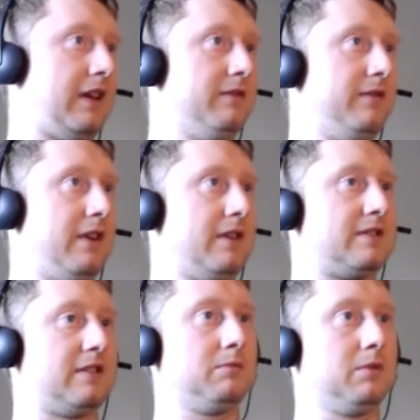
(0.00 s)
Again,
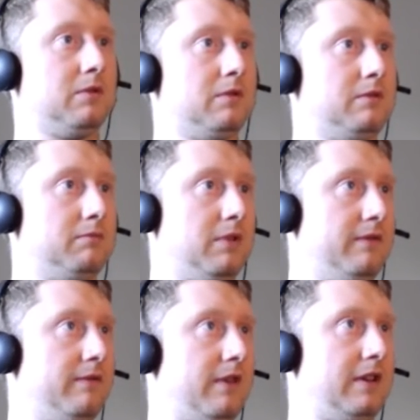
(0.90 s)
very simple,
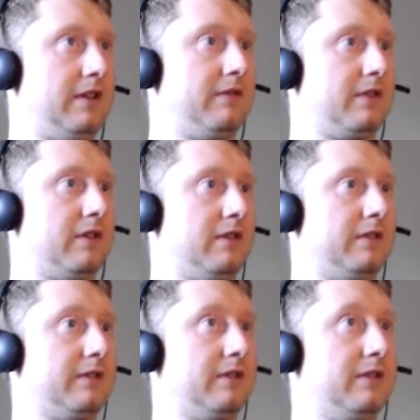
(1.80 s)
but very
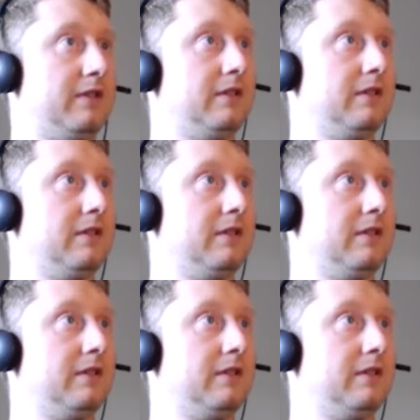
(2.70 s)
difficult.